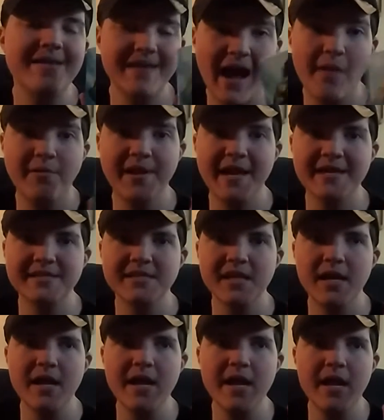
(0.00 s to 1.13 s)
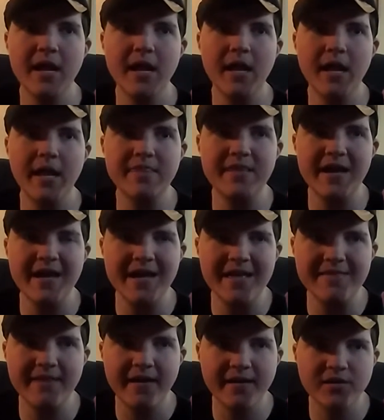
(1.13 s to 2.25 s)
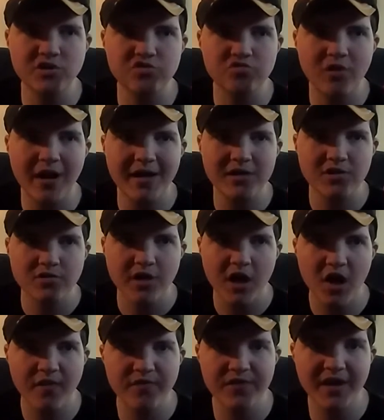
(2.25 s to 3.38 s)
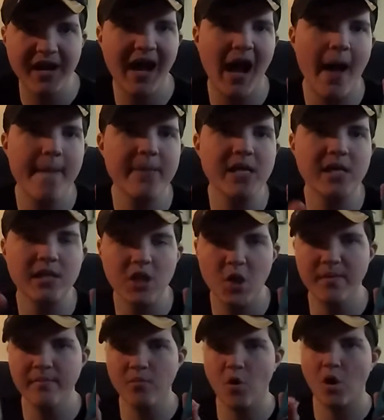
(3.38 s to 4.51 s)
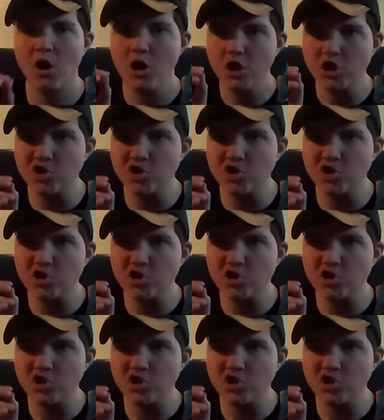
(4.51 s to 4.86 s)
Nowadays, they try to go for the comedy a little bit more.